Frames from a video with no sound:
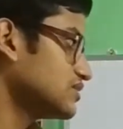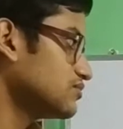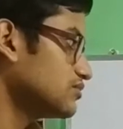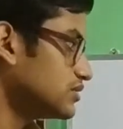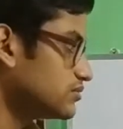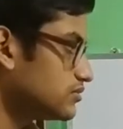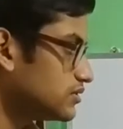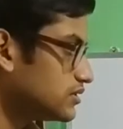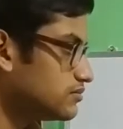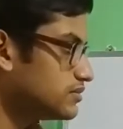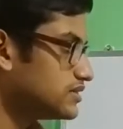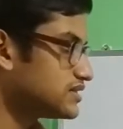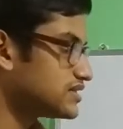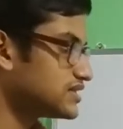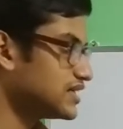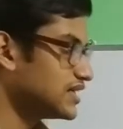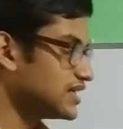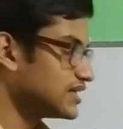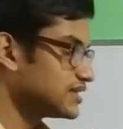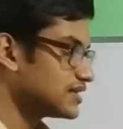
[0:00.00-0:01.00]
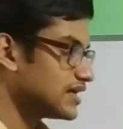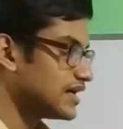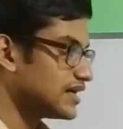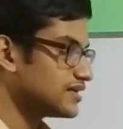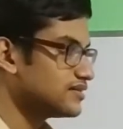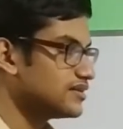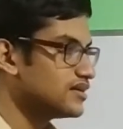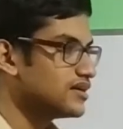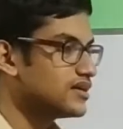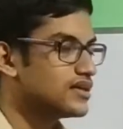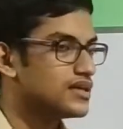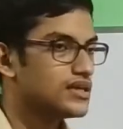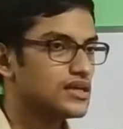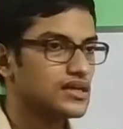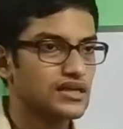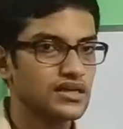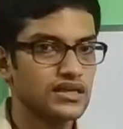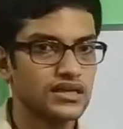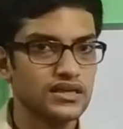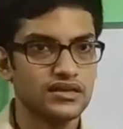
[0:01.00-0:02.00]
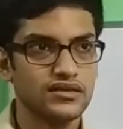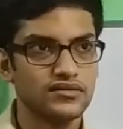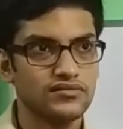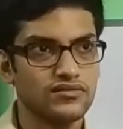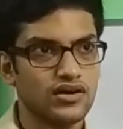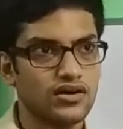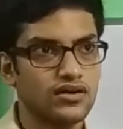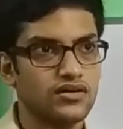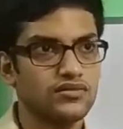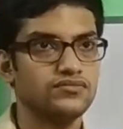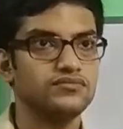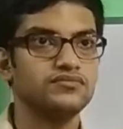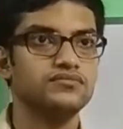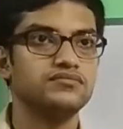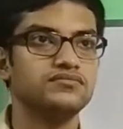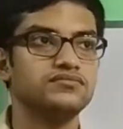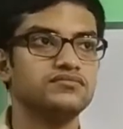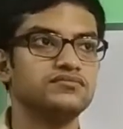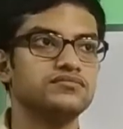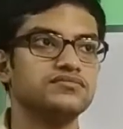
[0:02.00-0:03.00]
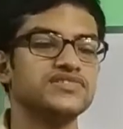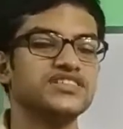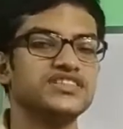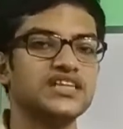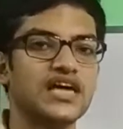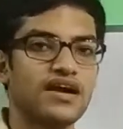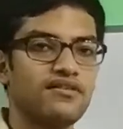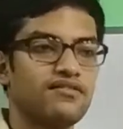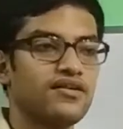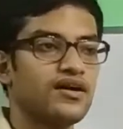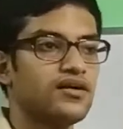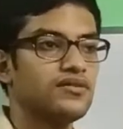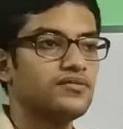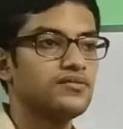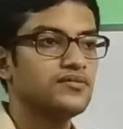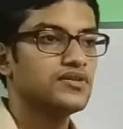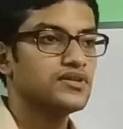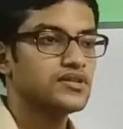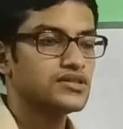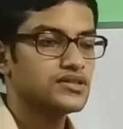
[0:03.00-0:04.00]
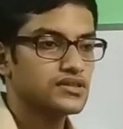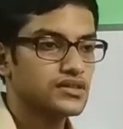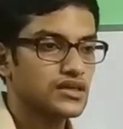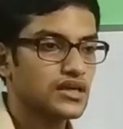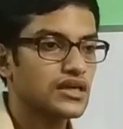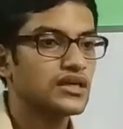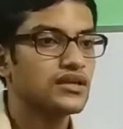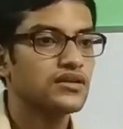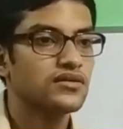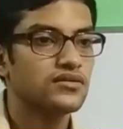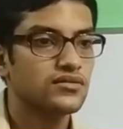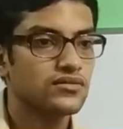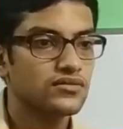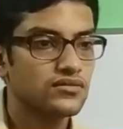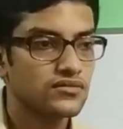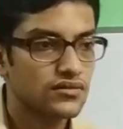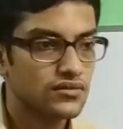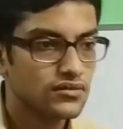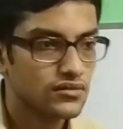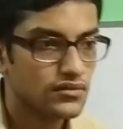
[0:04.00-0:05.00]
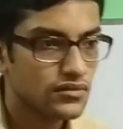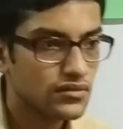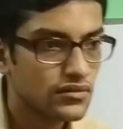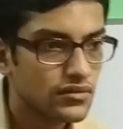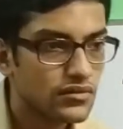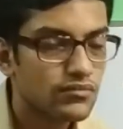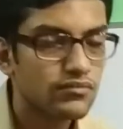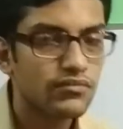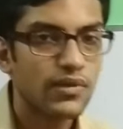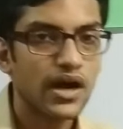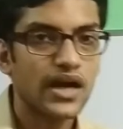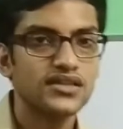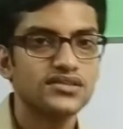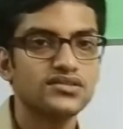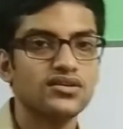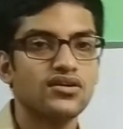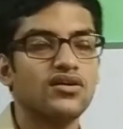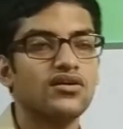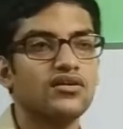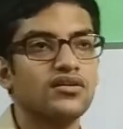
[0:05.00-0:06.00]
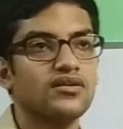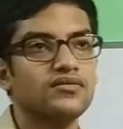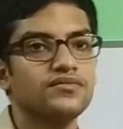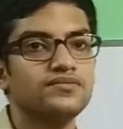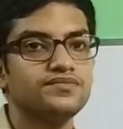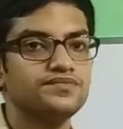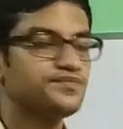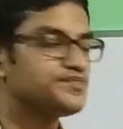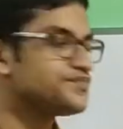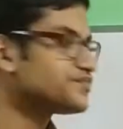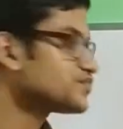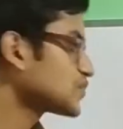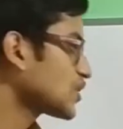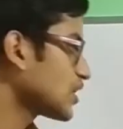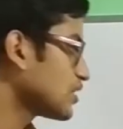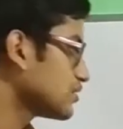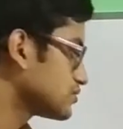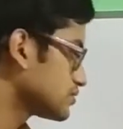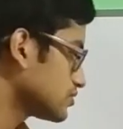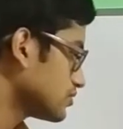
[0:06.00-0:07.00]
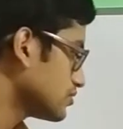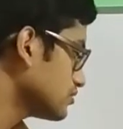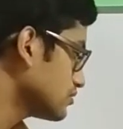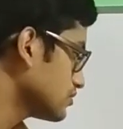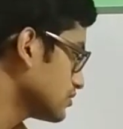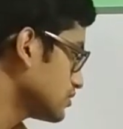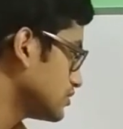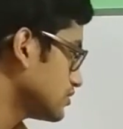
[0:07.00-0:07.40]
We will be seeing that in Java, in Python. So